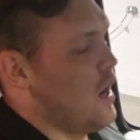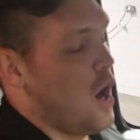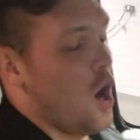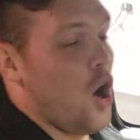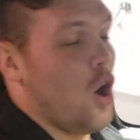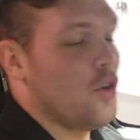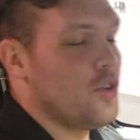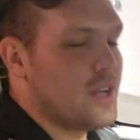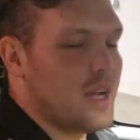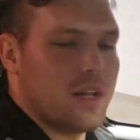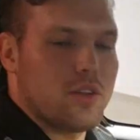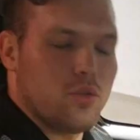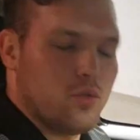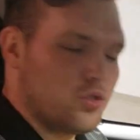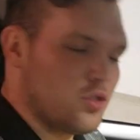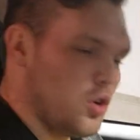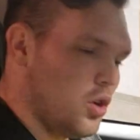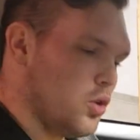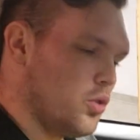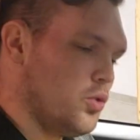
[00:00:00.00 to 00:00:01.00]
all you got to do
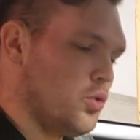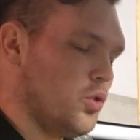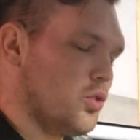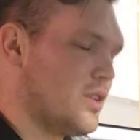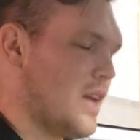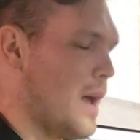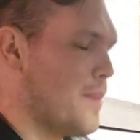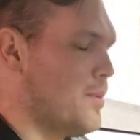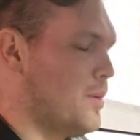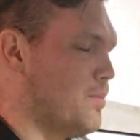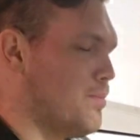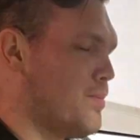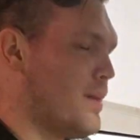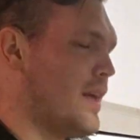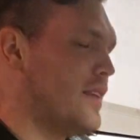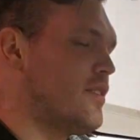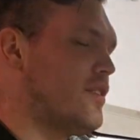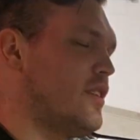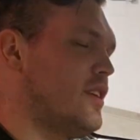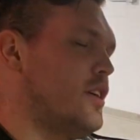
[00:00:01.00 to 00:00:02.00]
is go on Google, type in
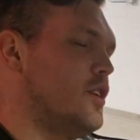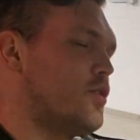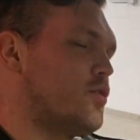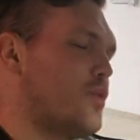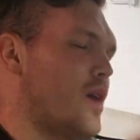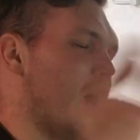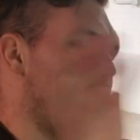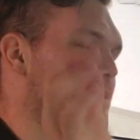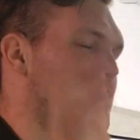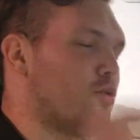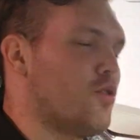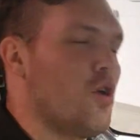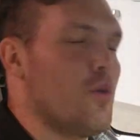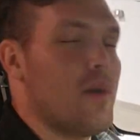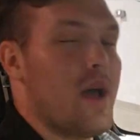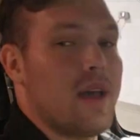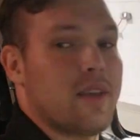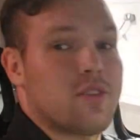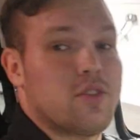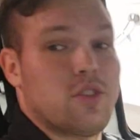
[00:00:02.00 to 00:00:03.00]
Best Deals Ram
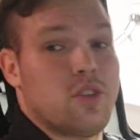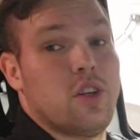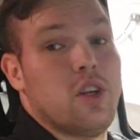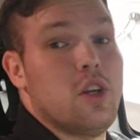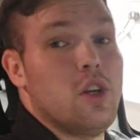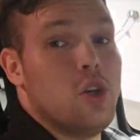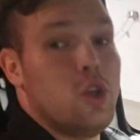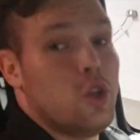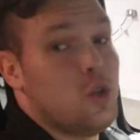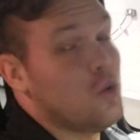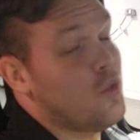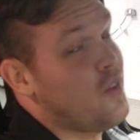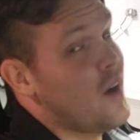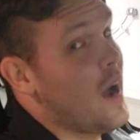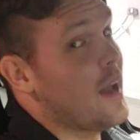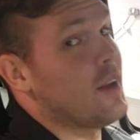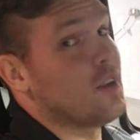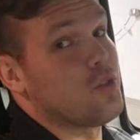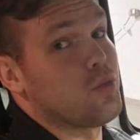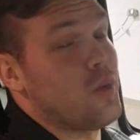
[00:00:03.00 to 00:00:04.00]
ProMaster. You'll
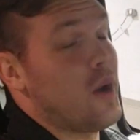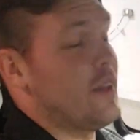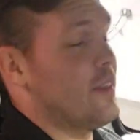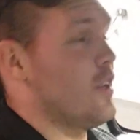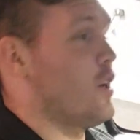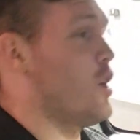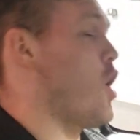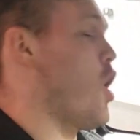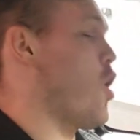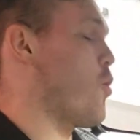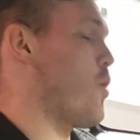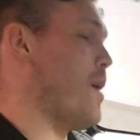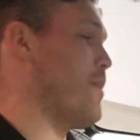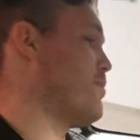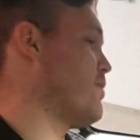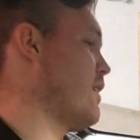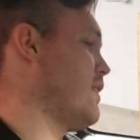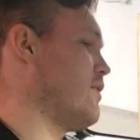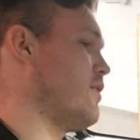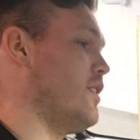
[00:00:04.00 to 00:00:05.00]
find us right there. Our
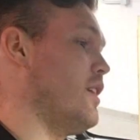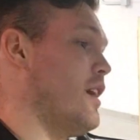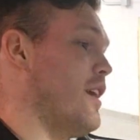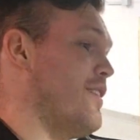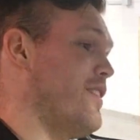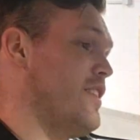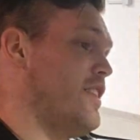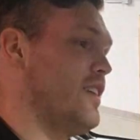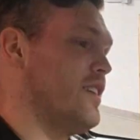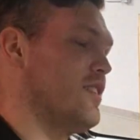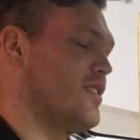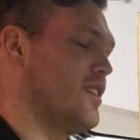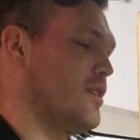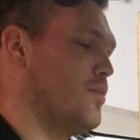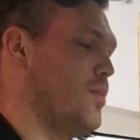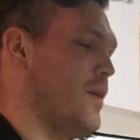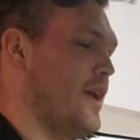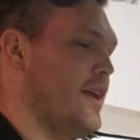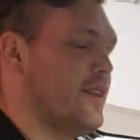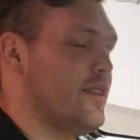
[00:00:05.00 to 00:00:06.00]
website's there. Everything's
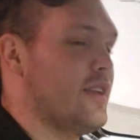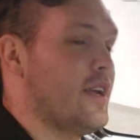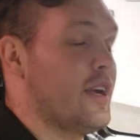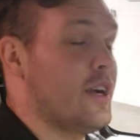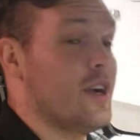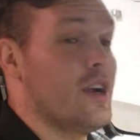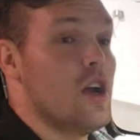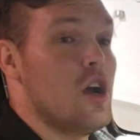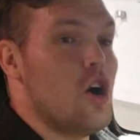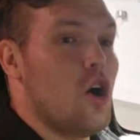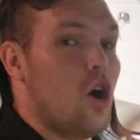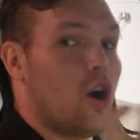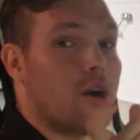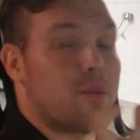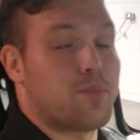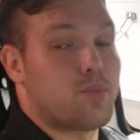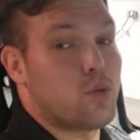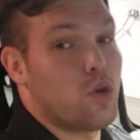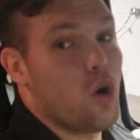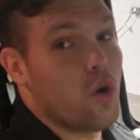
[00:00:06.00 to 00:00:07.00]
explained there. Our
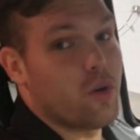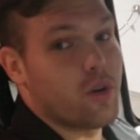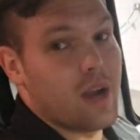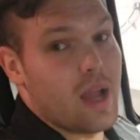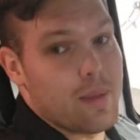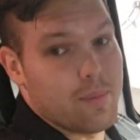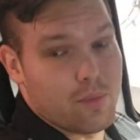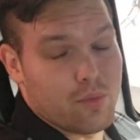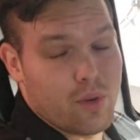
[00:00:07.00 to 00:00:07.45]
program,